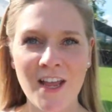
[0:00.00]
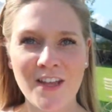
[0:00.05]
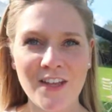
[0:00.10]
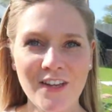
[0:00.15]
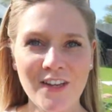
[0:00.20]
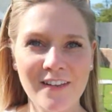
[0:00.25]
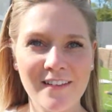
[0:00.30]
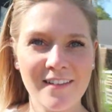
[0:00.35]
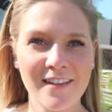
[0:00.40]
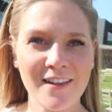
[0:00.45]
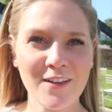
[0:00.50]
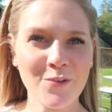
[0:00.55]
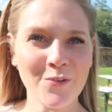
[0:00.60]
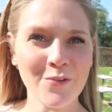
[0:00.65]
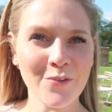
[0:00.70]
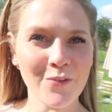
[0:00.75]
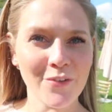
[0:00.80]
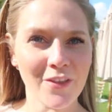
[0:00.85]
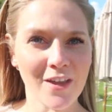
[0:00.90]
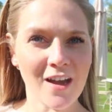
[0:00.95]
You can see
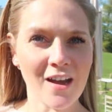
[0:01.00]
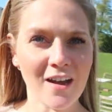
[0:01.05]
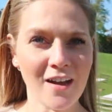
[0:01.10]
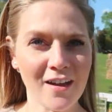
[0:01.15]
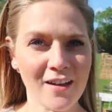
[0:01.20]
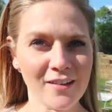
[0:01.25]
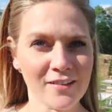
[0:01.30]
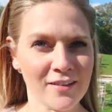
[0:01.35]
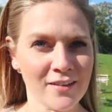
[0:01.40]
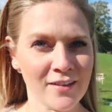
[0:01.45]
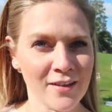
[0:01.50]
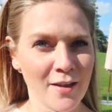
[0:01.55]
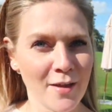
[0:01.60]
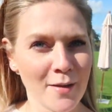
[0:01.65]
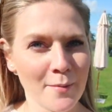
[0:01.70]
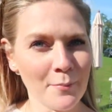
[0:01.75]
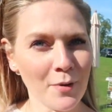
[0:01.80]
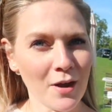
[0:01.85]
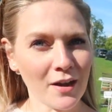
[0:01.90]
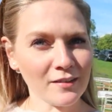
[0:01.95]
all the cars
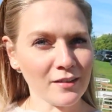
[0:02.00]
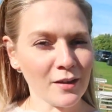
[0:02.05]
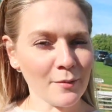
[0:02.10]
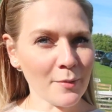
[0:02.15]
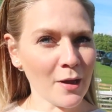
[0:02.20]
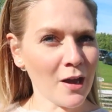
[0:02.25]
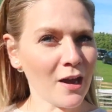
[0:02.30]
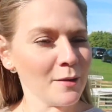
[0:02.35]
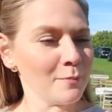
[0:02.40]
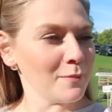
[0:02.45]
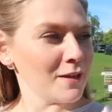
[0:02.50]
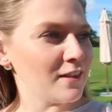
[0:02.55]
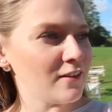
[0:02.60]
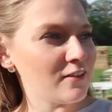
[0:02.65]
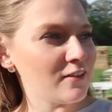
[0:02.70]
parked up behind me.